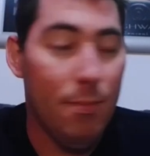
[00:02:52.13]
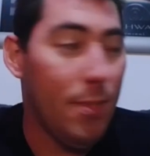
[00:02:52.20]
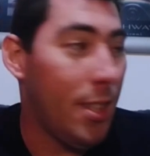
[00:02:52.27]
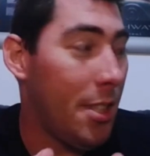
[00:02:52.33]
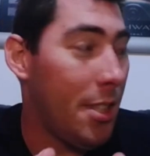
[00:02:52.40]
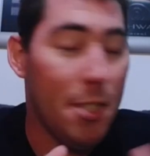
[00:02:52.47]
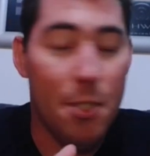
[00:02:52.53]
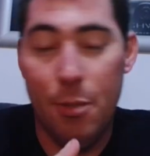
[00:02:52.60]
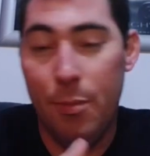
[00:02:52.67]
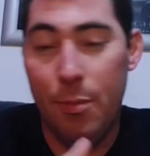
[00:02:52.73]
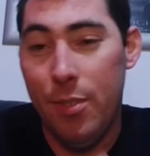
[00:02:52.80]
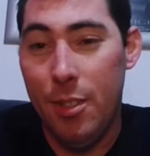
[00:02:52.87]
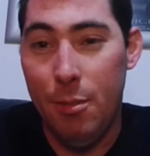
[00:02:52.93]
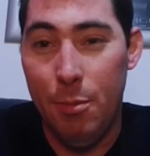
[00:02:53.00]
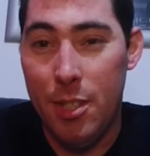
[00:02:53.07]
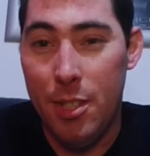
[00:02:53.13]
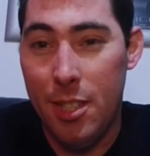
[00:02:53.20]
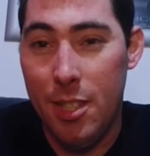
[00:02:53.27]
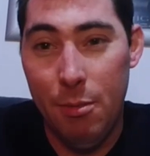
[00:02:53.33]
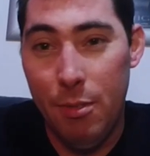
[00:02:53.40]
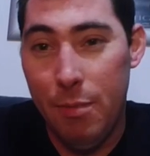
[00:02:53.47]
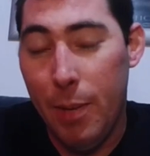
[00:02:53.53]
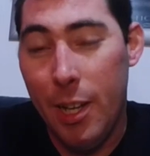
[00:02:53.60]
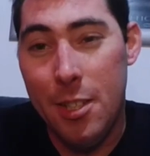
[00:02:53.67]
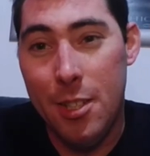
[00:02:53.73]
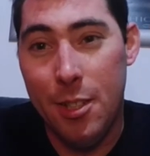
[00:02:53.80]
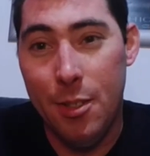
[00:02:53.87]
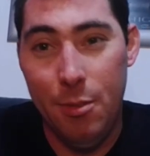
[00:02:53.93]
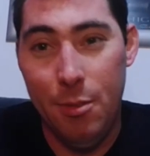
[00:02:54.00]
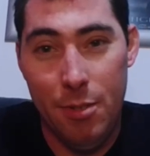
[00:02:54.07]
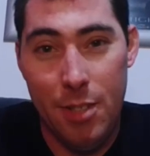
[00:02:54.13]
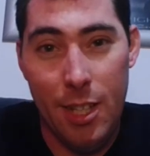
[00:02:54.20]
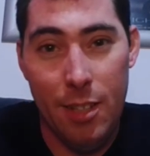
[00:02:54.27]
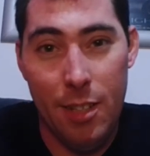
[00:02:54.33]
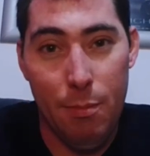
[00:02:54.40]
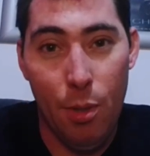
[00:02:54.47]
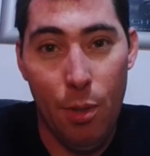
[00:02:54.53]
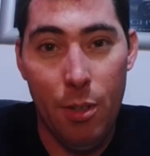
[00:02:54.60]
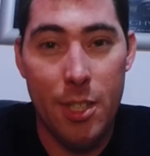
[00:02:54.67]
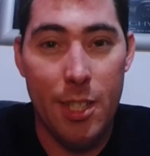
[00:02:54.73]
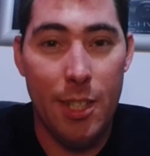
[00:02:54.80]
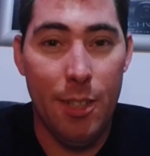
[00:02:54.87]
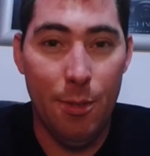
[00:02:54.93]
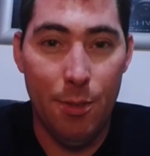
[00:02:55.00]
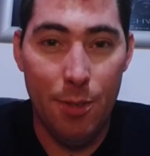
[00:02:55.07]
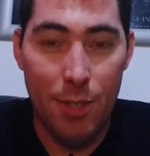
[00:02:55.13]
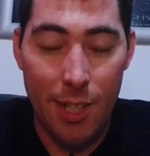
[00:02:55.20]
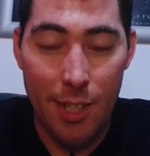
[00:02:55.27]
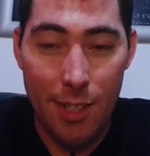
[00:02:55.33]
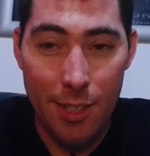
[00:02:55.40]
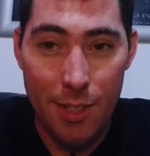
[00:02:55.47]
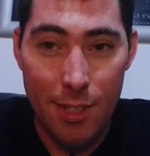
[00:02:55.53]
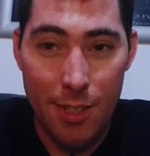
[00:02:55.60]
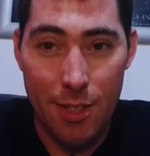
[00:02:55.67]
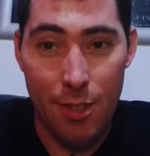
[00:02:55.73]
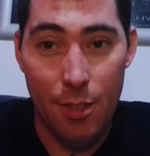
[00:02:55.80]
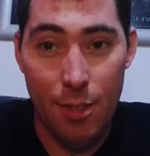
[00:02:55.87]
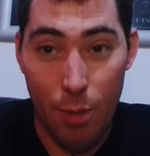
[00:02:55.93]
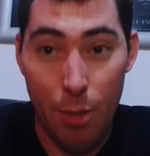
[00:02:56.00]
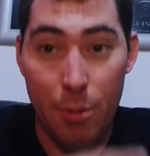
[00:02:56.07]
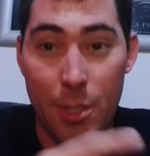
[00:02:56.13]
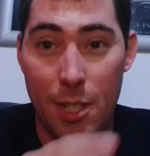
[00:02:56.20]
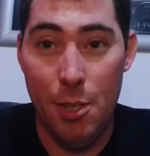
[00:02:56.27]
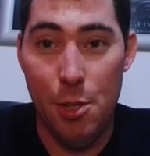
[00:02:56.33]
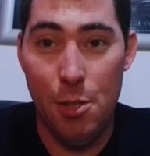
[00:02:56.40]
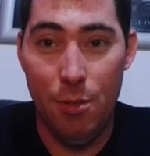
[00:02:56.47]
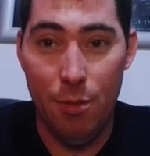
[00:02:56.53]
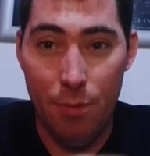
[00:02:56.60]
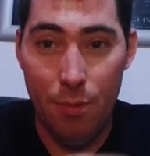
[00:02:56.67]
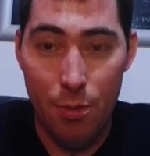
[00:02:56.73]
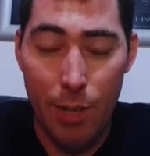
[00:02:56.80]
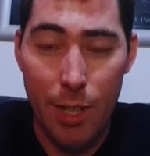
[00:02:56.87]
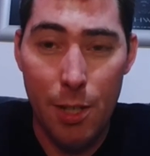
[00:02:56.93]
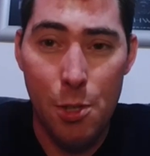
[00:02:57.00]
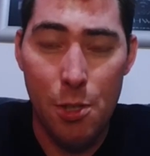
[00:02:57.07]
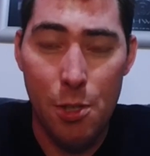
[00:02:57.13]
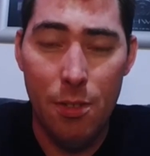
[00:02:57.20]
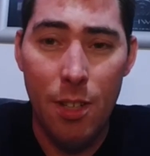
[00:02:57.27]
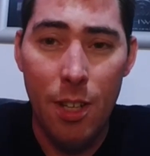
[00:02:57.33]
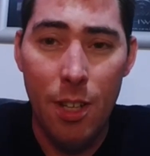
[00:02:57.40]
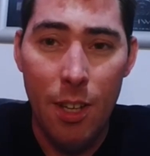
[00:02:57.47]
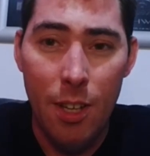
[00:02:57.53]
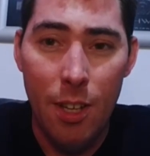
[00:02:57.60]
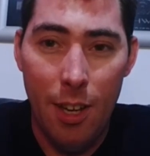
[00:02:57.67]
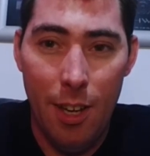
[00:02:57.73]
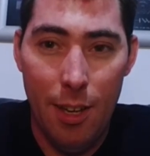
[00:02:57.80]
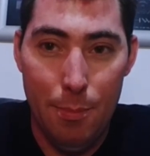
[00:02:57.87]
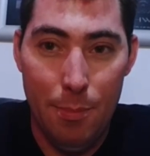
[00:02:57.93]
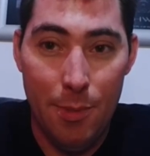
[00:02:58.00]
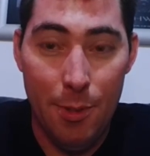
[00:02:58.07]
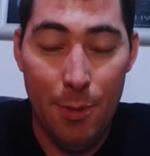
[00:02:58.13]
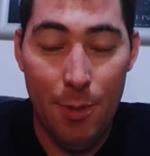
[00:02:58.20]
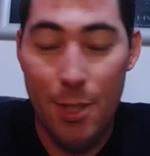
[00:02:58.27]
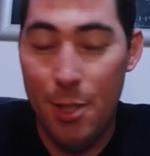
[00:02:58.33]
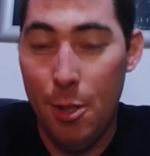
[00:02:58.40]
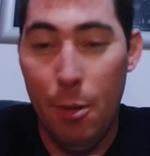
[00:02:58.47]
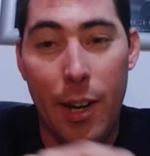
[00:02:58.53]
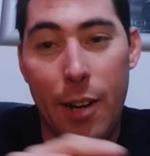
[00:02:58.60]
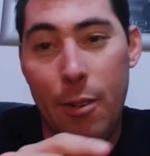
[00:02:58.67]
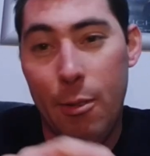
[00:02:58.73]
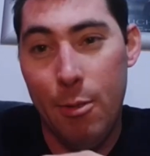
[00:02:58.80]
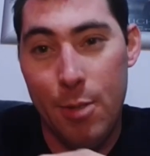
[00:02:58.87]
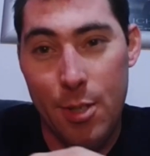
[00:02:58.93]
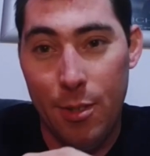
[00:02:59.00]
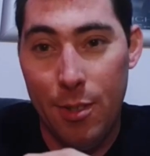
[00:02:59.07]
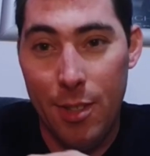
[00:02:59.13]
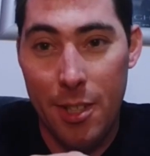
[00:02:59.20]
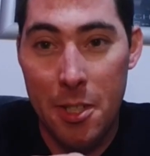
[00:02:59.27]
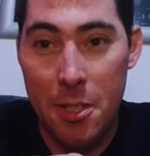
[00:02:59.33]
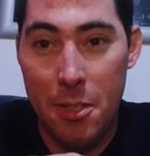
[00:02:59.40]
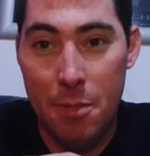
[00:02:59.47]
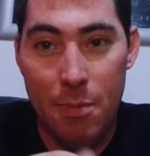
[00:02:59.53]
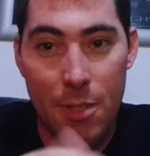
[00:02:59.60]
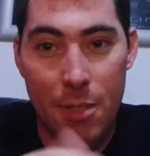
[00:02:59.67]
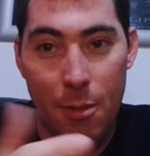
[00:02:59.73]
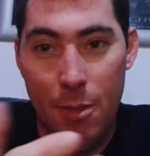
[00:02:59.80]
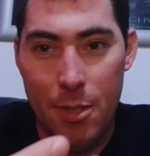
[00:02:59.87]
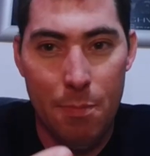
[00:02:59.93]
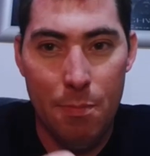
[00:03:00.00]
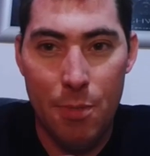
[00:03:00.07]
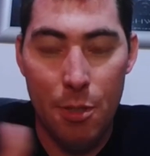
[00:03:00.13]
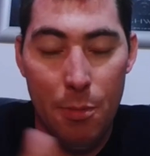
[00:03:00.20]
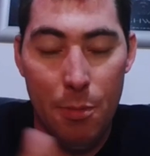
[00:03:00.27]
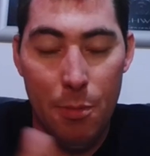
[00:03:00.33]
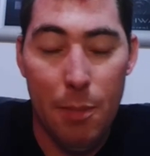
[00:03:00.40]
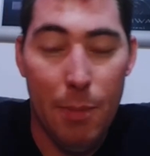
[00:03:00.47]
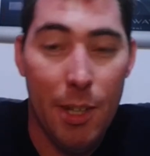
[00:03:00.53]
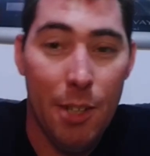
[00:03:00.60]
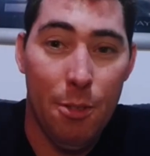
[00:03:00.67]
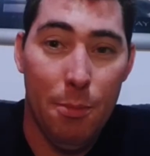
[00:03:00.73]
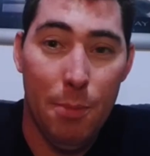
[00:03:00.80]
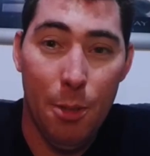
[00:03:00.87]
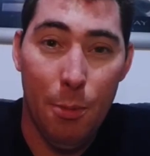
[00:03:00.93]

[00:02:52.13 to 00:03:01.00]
this is something that we see with bicycles and motorcycle tyres, the rotational direction. Um, there's no arrows on this, so it's something you might not be